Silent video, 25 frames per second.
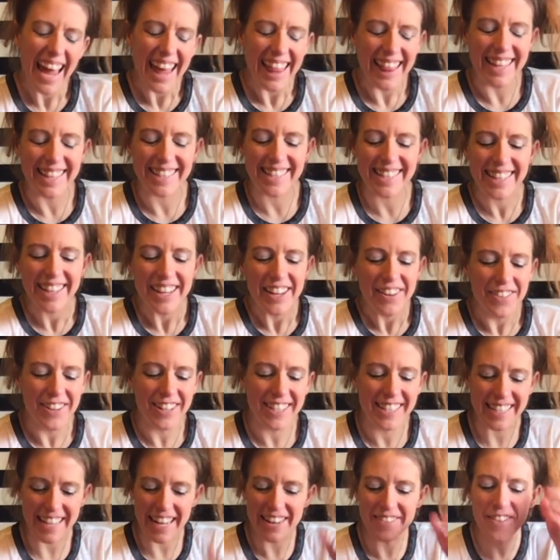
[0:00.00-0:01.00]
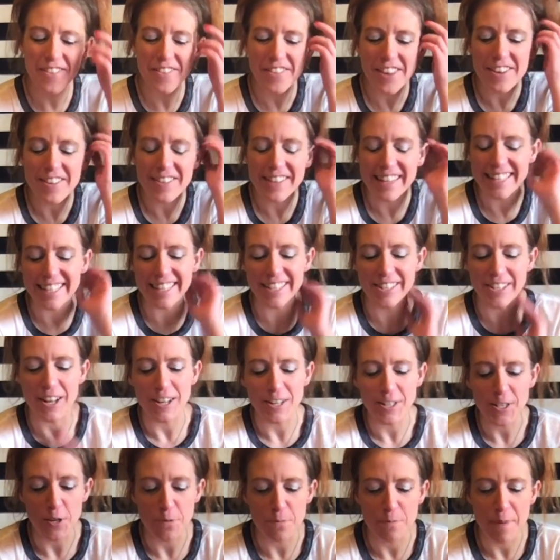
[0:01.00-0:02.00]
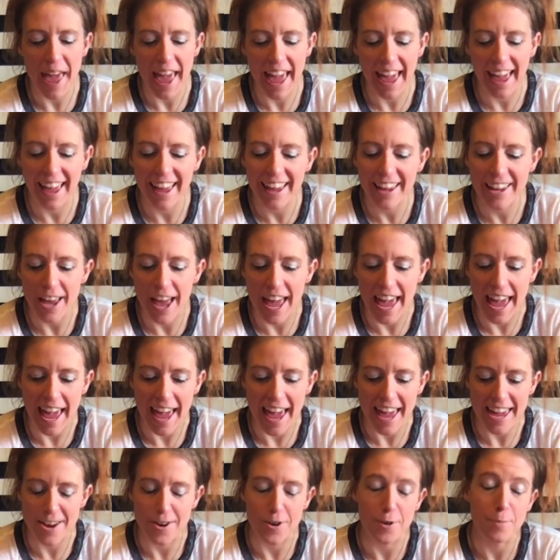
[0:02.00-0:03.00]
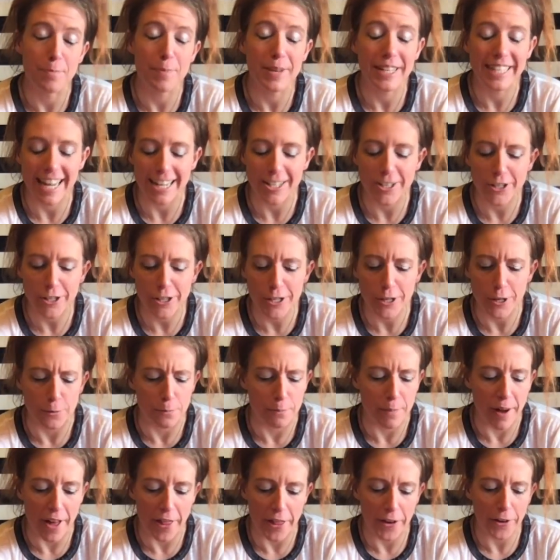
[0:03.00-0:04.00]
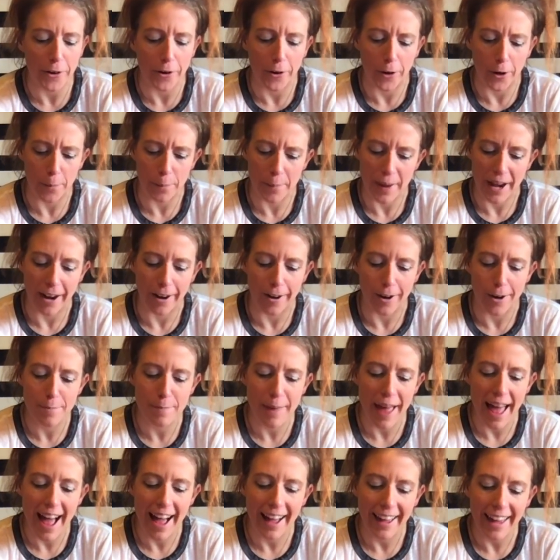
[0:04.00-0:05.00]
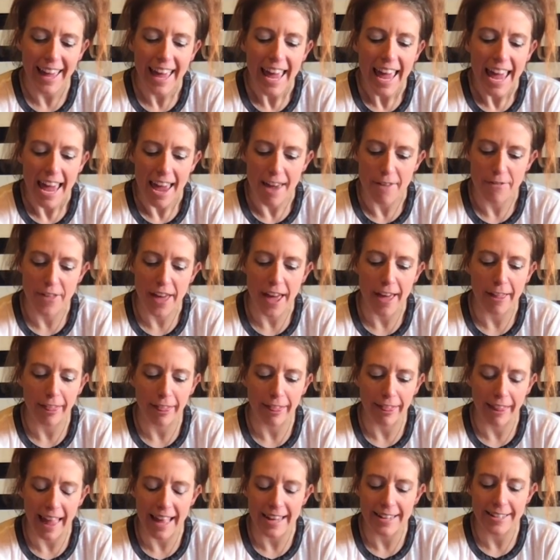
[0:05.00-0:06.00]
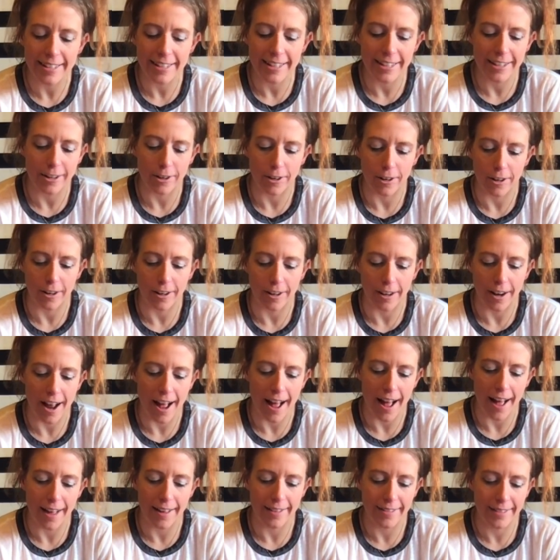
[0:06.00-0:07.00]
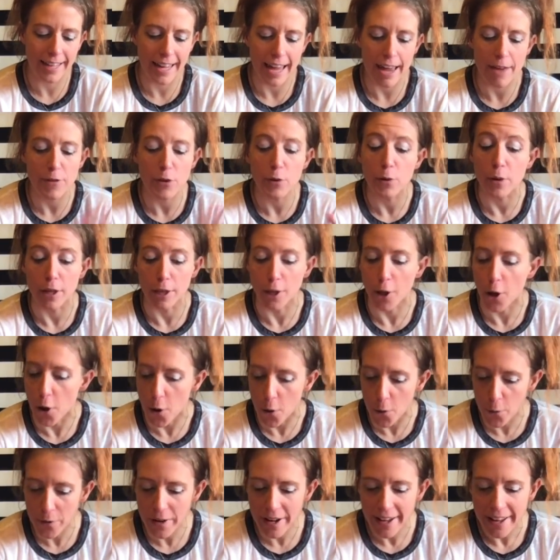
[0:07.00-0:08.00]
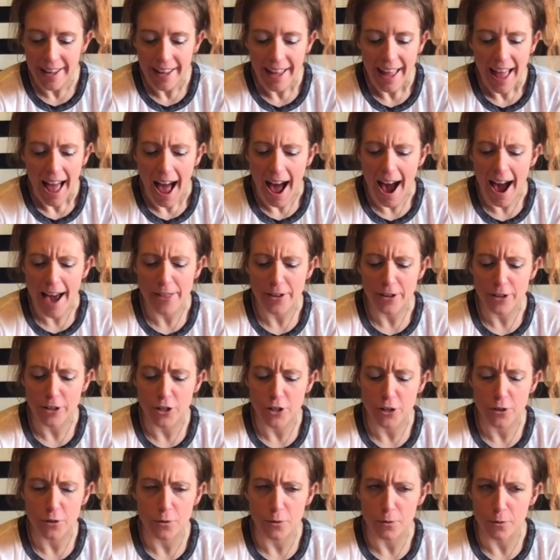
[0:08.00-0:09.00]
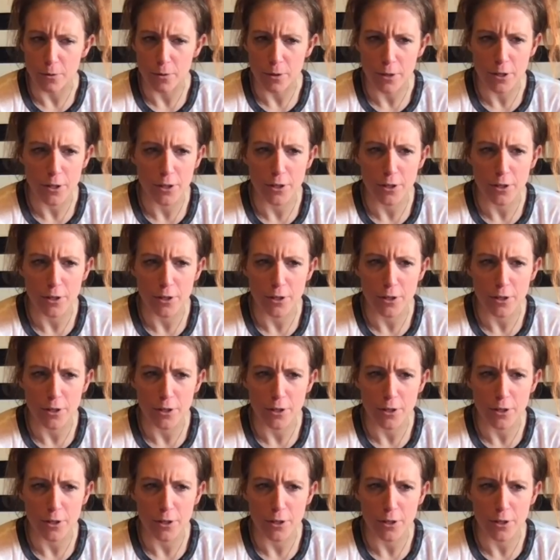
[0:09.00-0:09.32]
This, for some of you, this is also paying potentially your mother or a parent back if they lend it or gave you a loan, either to